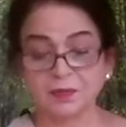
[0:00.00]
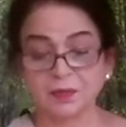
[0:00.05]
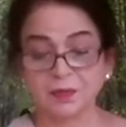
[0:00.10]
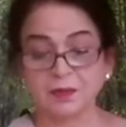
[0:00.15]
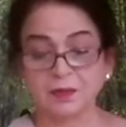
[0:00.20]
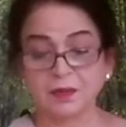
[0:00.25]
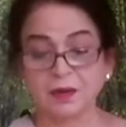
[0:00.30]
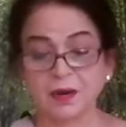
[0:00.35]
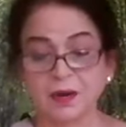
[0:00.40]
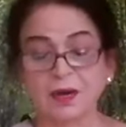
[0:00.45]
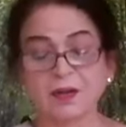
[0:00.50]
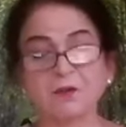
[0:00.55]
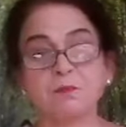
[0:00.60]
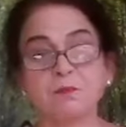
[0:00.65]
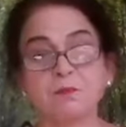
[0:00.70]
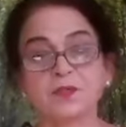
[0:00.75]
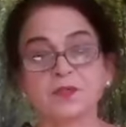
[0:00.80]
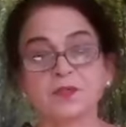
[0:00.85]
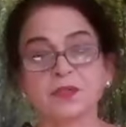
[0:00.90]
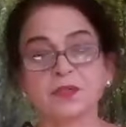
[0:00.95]
heart
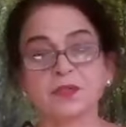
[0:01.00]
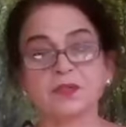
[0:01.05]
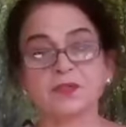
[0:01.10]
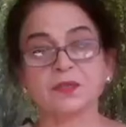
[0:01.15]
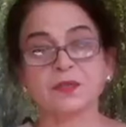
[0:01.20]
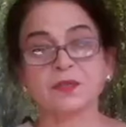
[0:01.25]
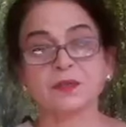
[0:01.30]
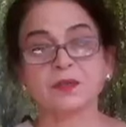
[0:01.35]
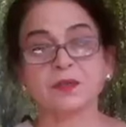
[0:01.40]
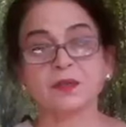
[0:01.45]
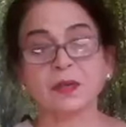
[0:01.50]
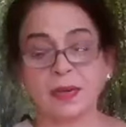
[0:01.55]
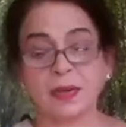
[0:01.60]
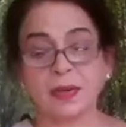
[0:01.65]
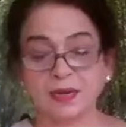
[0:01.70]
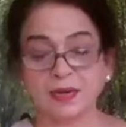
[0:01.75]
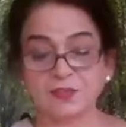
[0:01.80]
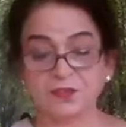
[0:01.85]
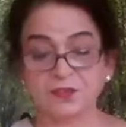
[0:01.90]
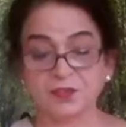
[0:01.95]
muscles,
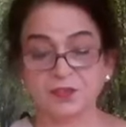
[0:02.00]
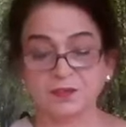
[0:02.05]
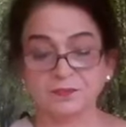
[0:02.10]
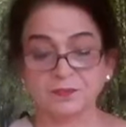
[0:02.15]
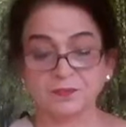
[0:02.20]
glands.